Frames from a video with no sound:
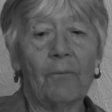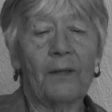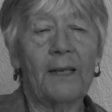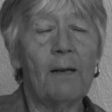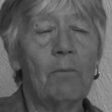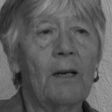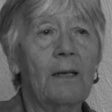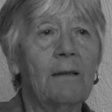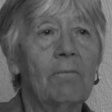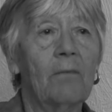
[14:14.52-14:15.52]

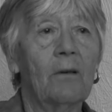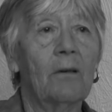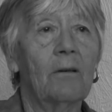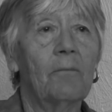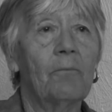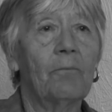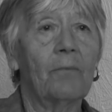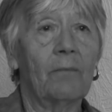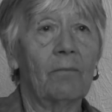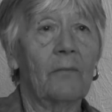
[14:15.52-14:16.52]
keeping
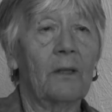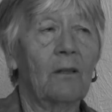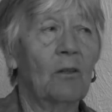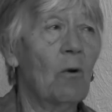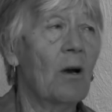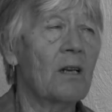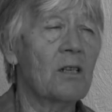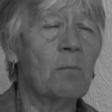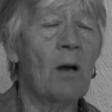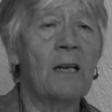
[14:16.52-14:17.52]
quite a
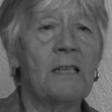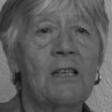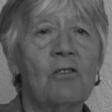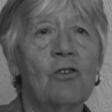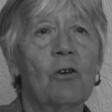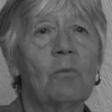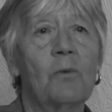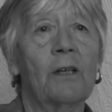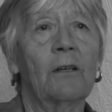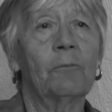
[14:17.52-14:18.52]
demanding job
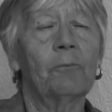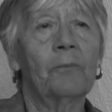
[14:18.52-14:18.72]
down.